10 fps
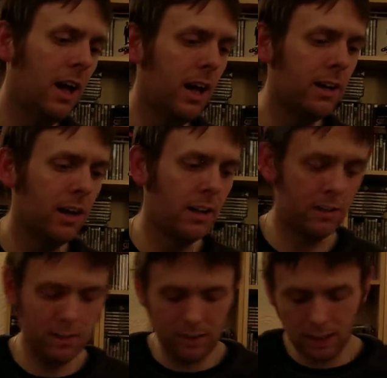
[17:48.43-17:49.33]
And I
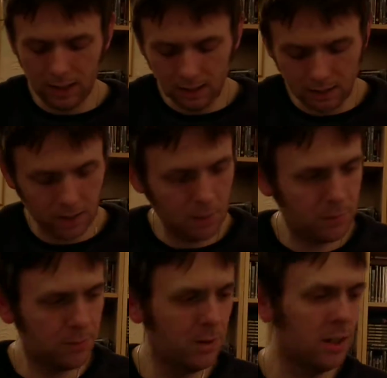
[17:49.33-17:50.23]
think I
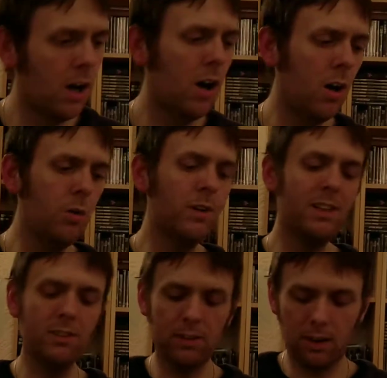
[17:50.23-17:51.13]
preferred it only
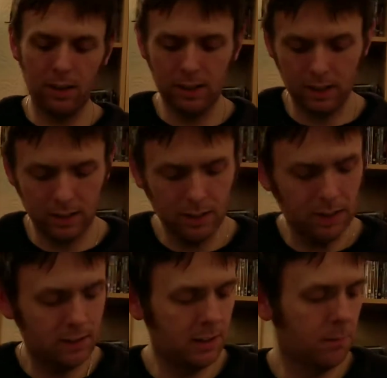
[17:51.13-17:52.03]
slightly
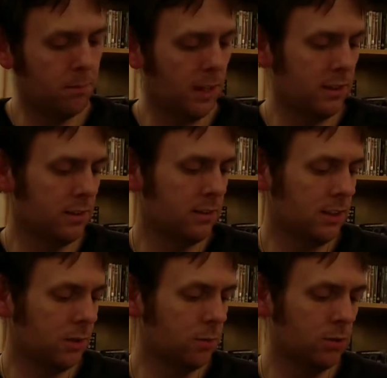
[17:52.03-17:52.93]
to the amazing
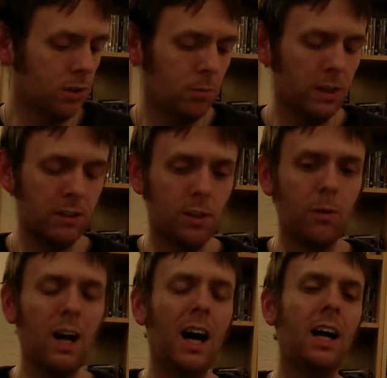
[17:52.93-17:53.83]
sequel, John Wick 2.
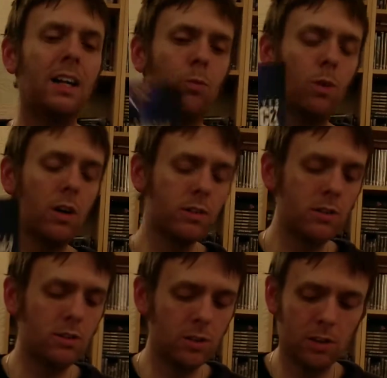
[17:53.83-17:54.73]
And it
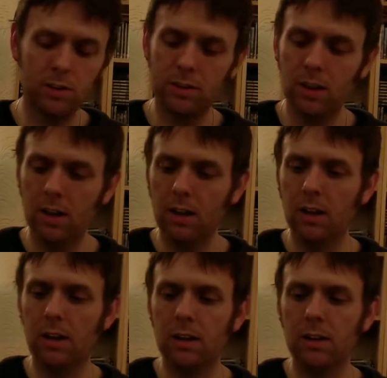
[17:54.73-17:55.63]
wasn't just
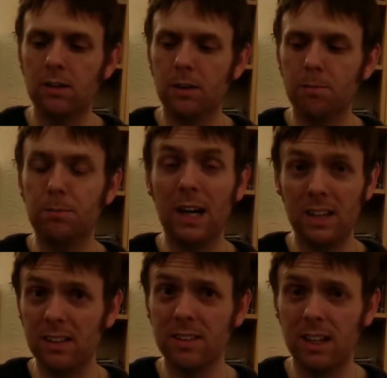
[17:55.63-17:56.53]
the
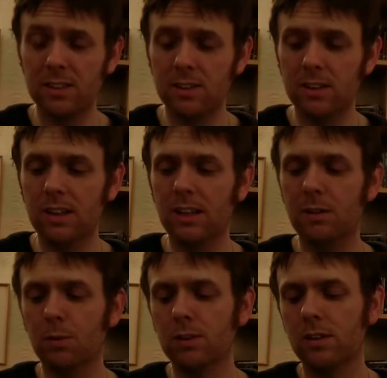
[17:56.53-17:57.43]
badass action,
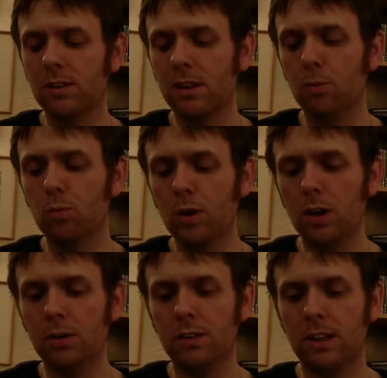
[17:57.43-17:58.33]
it was the
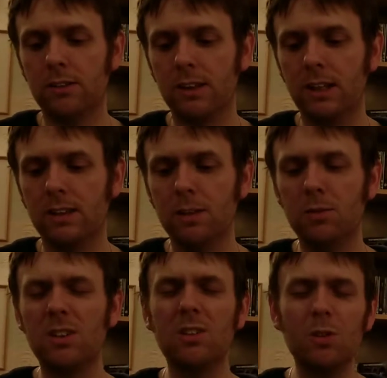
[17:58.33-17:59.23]
world they created. It
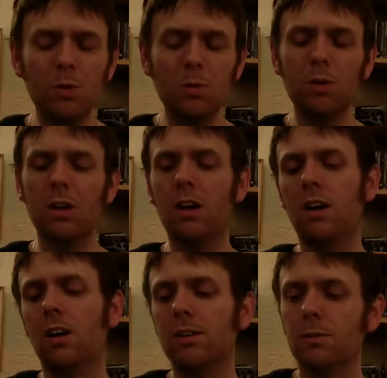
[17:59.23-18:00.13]
was his cool
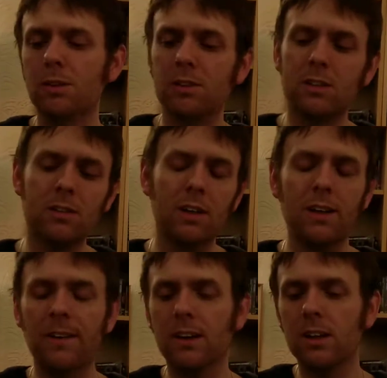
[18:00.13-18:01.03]
car. It was the
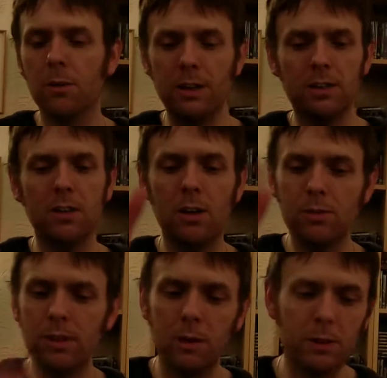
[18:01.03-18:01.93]
going into the
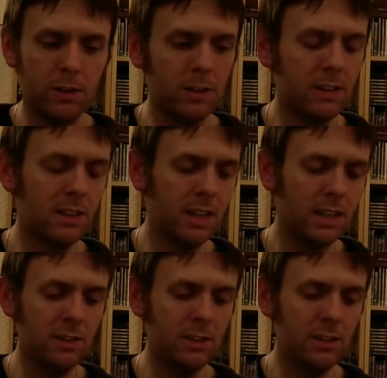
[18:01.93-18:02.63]
hotel where they couldn't attack